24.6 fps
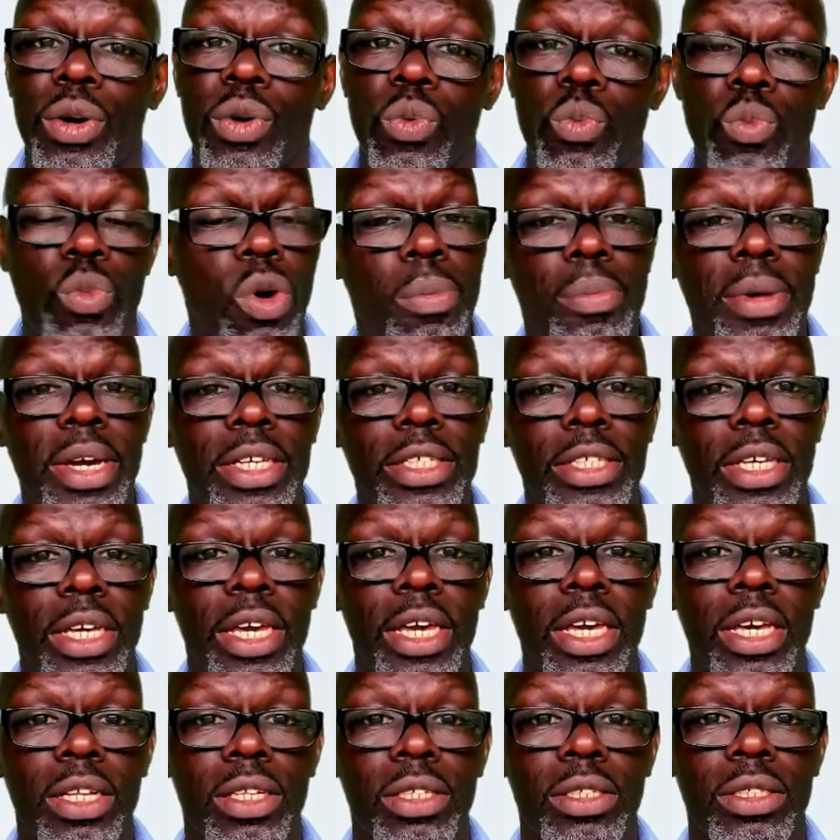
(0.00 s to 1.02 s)
what makes it
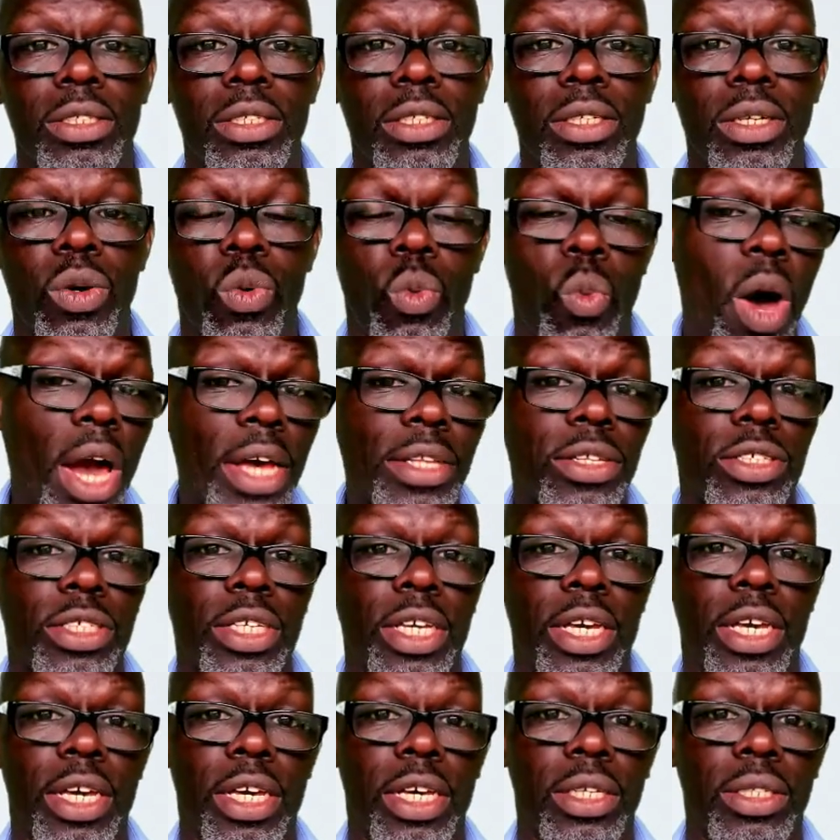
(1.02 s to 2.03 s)
heal? Why does it
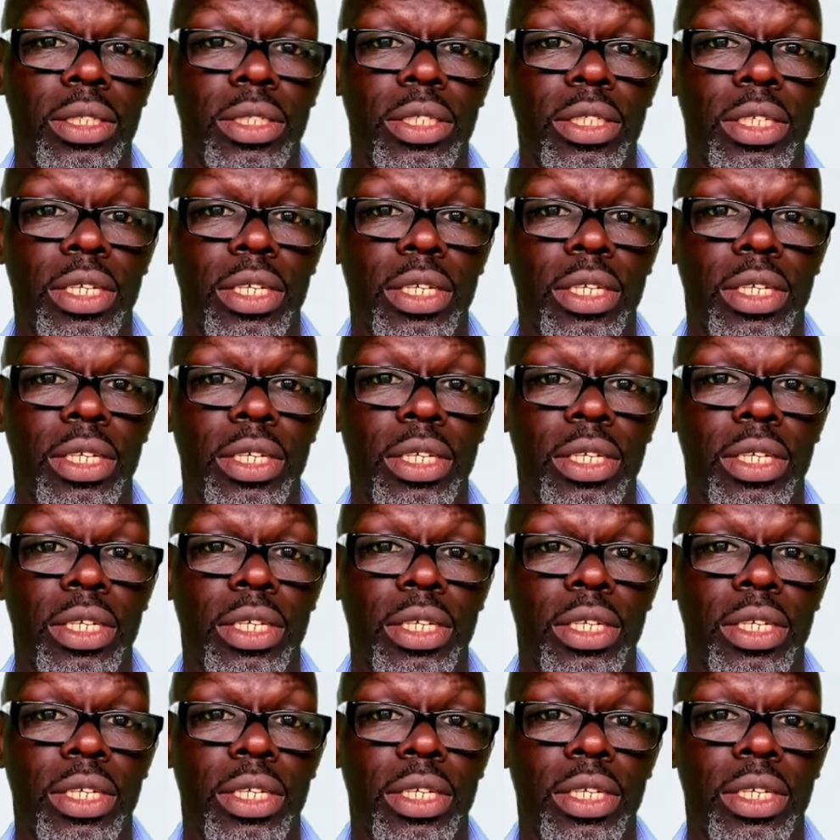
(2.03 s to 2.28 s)
heal?